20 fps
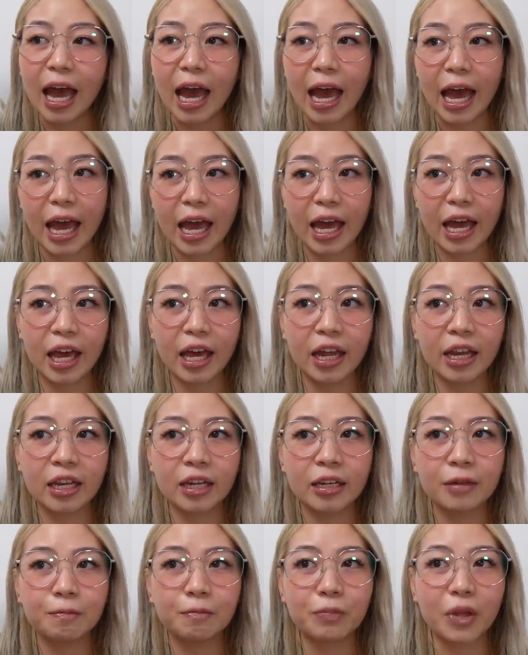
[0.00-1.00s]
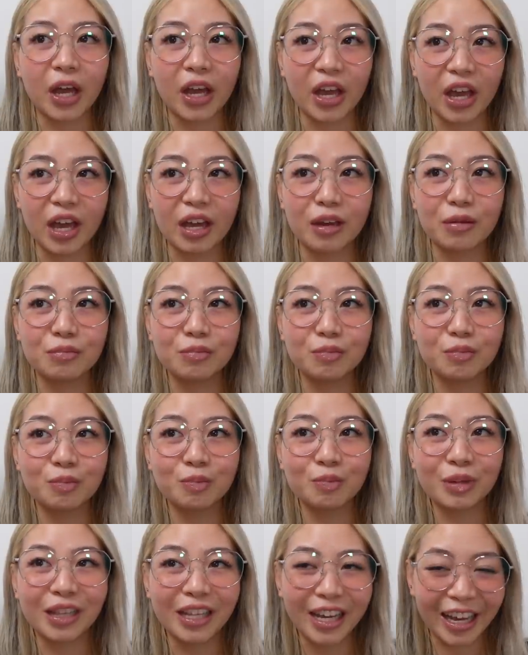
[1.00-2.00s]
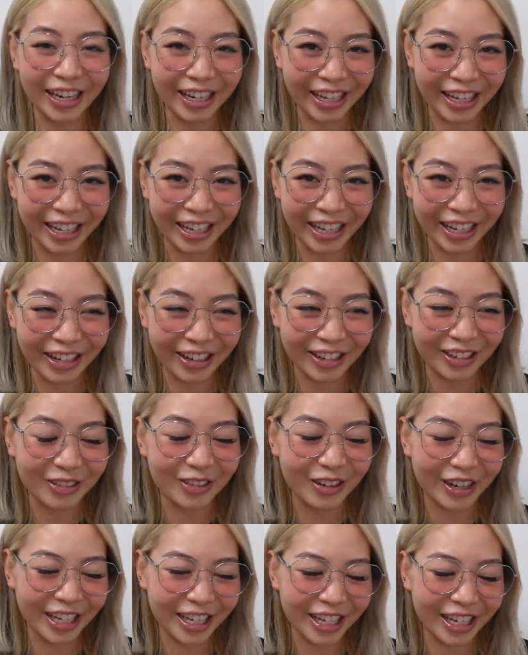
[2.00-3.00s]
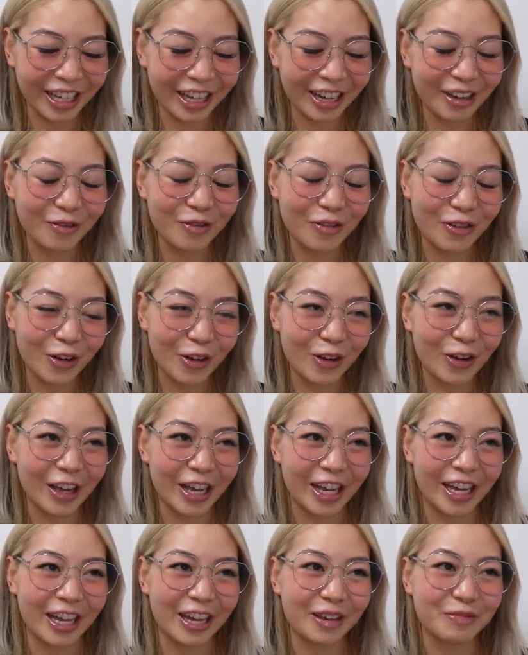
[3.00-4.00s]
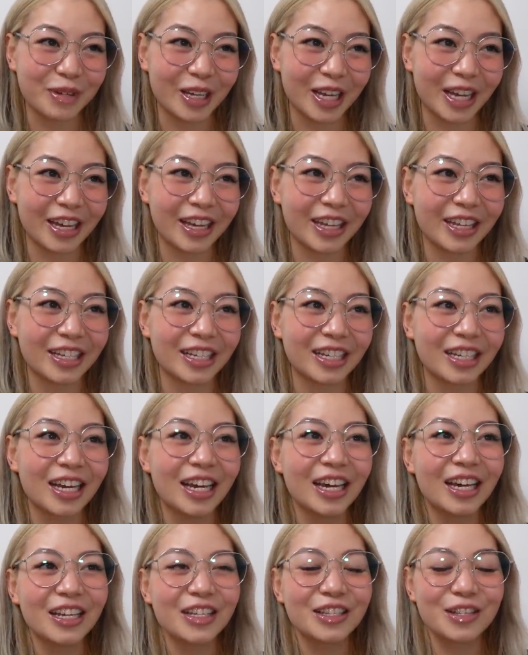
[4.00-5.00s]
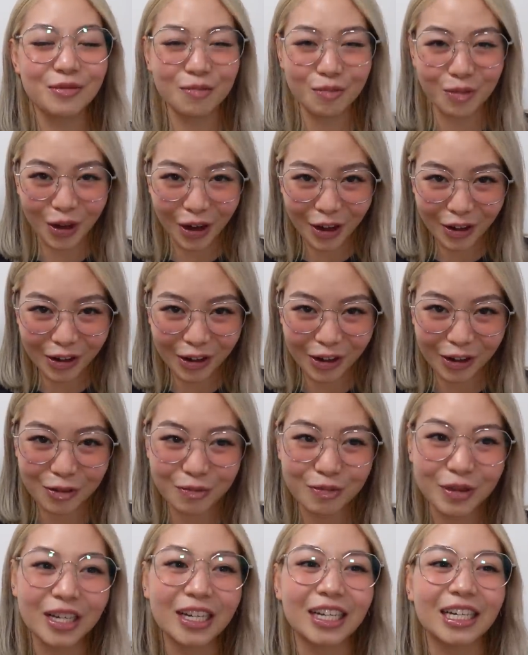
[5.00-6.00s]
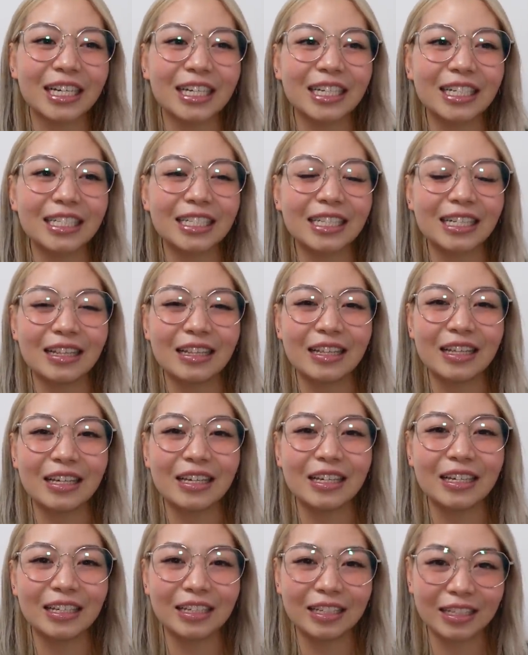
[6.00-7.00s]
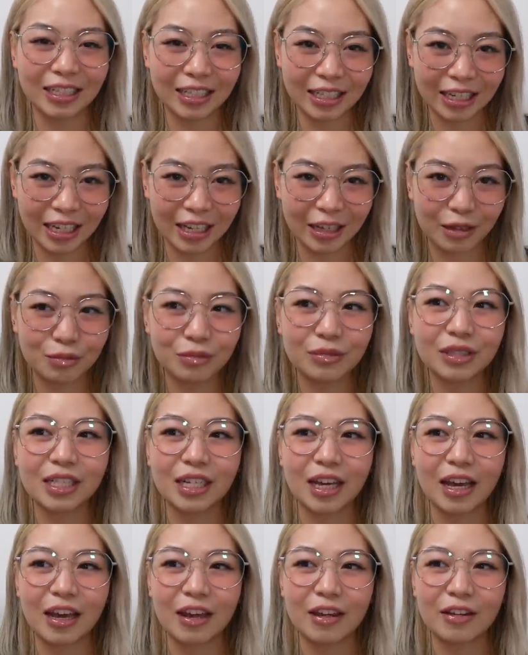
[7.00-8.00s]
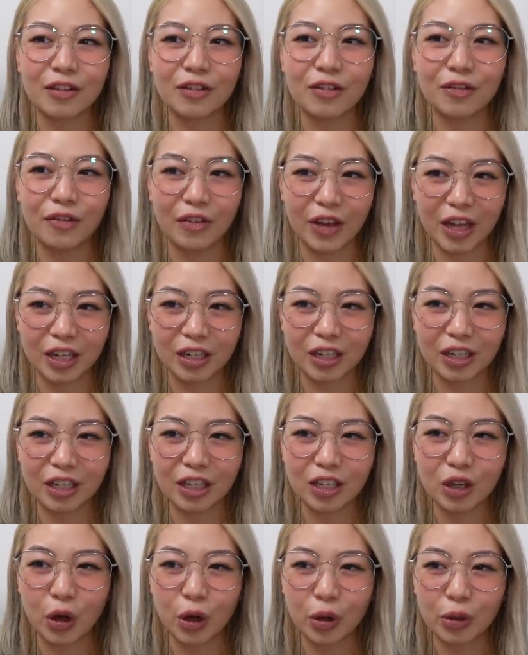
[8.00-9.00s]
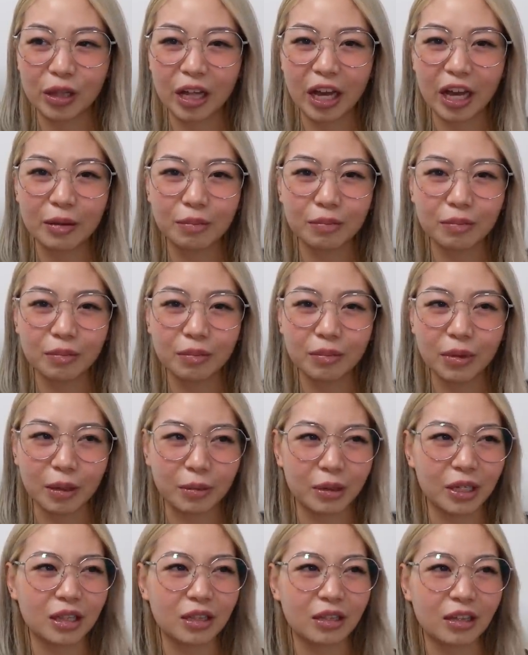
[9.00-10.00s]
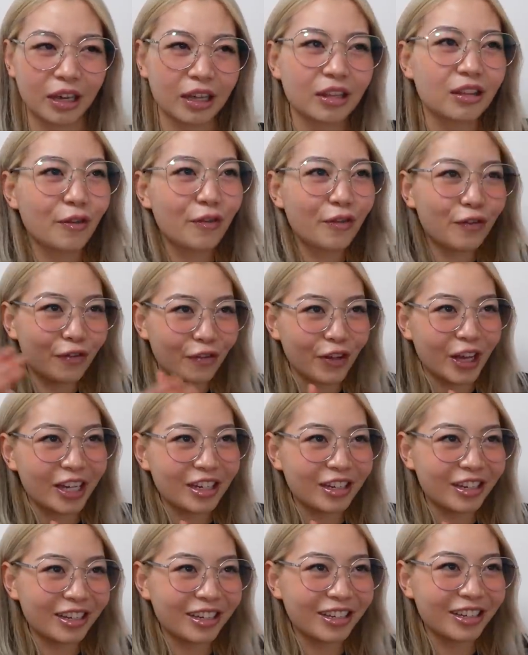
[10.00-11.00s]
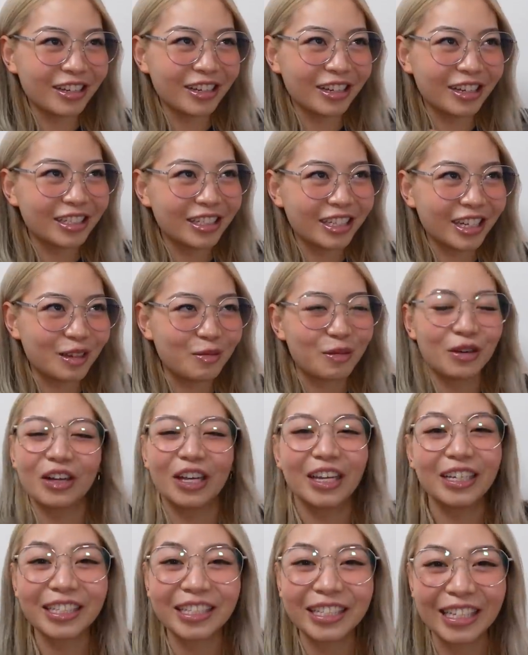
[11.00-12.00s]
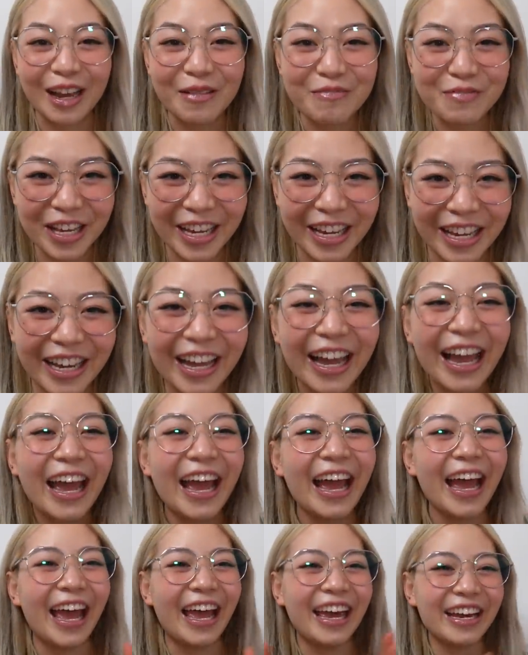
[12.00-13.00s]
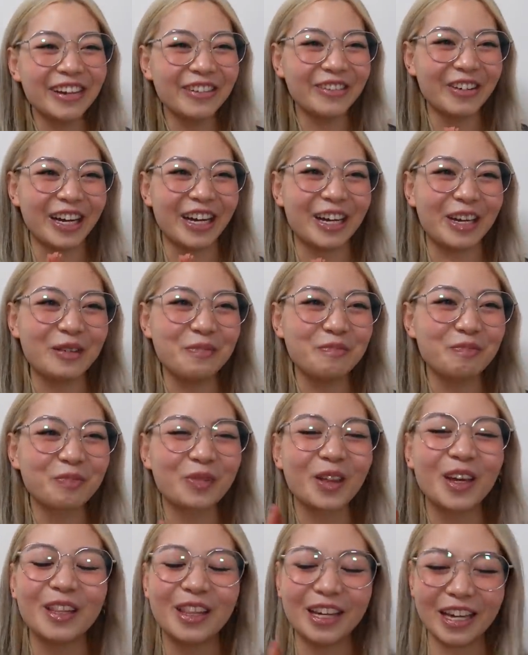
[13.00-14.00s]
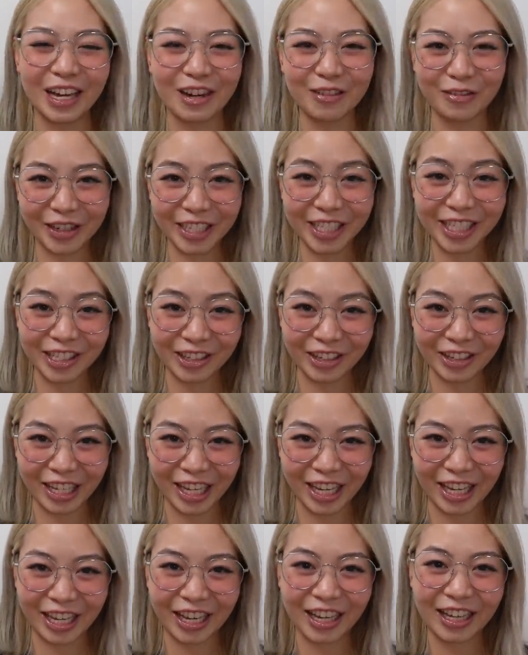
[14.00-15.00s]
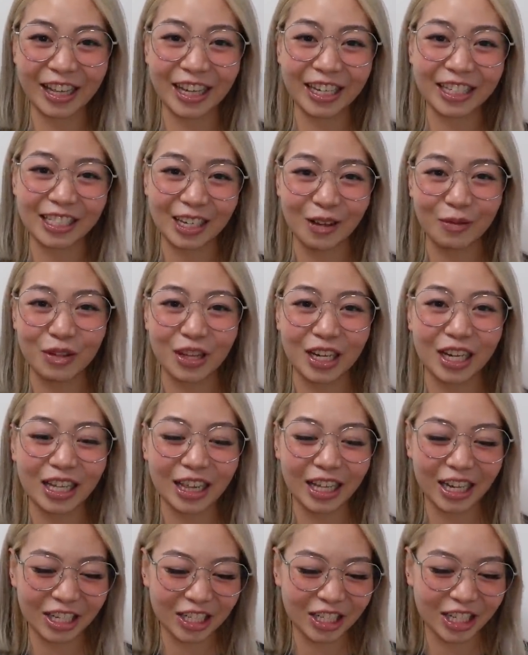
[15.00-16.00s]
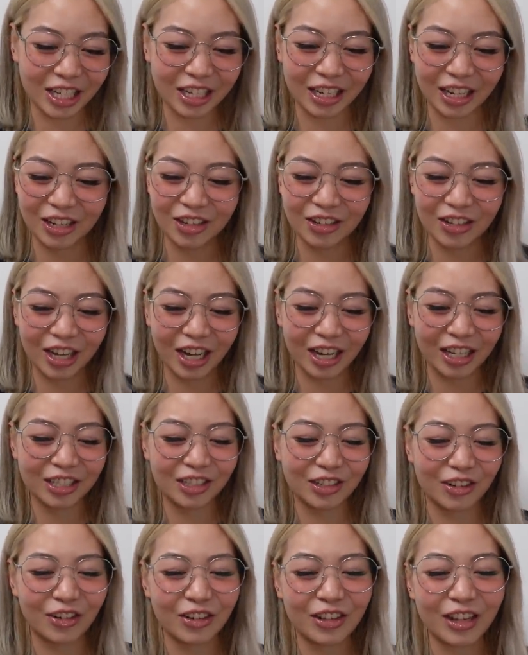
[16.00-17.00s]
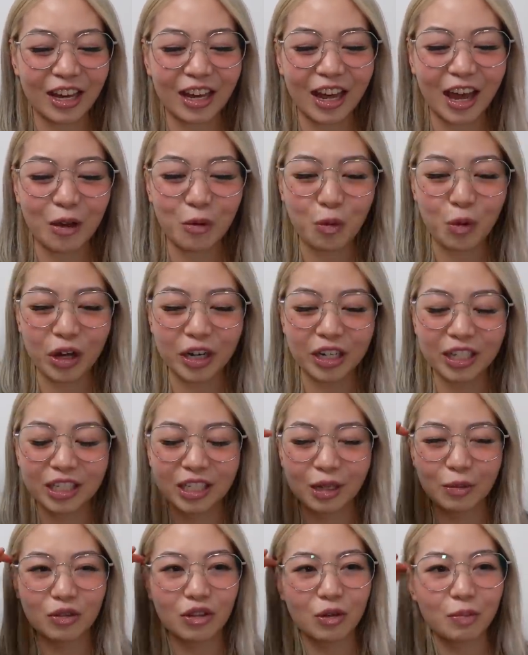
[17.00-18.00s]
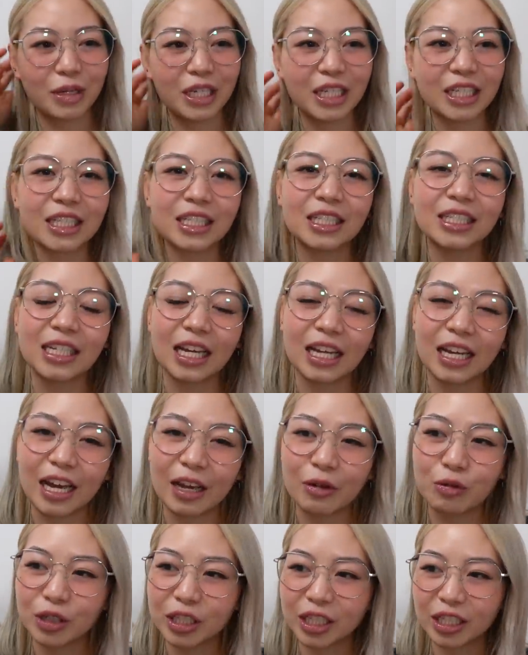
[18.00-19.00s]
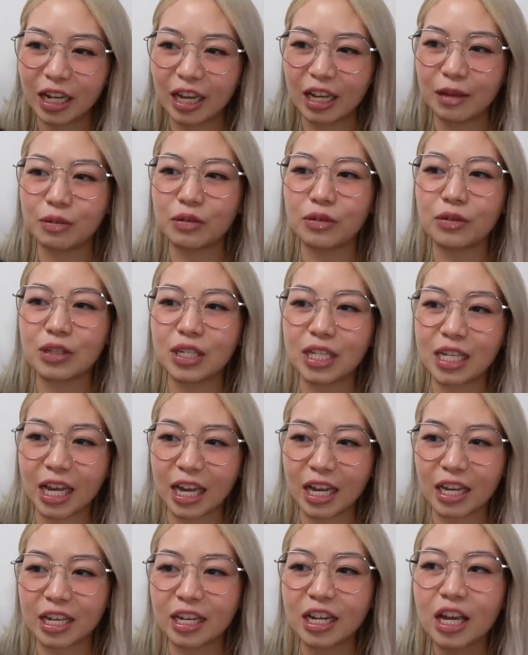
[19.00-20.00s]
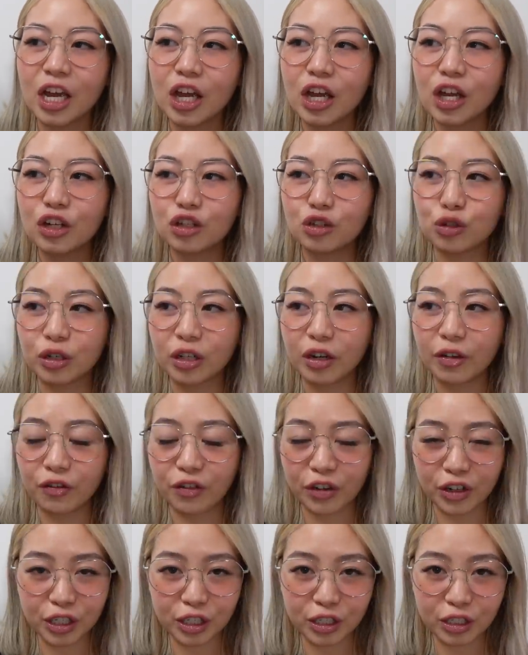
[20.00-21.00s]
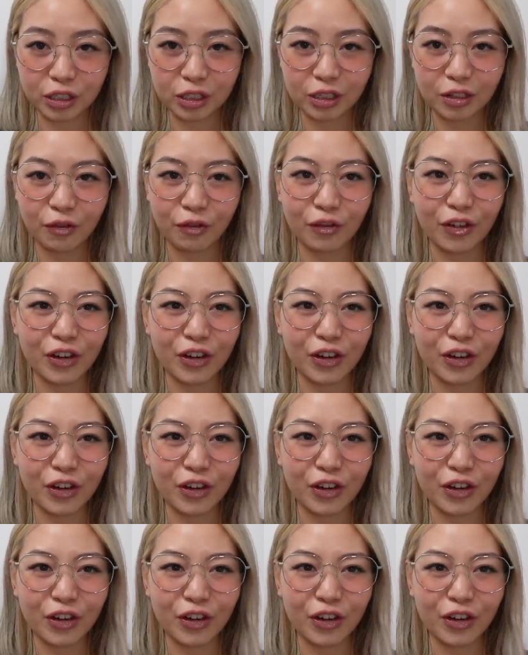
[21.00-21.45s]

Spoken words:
and I am planning on waking up 4 a.m. again tomorrow because the Skims and Fendi collab, I mean, like the Fendi and Skims, okay, it's the same thing. Anyway, they are restocking like some of the collection, and you guys know that I wanted some of the pieces and I wasn't able to get it during the first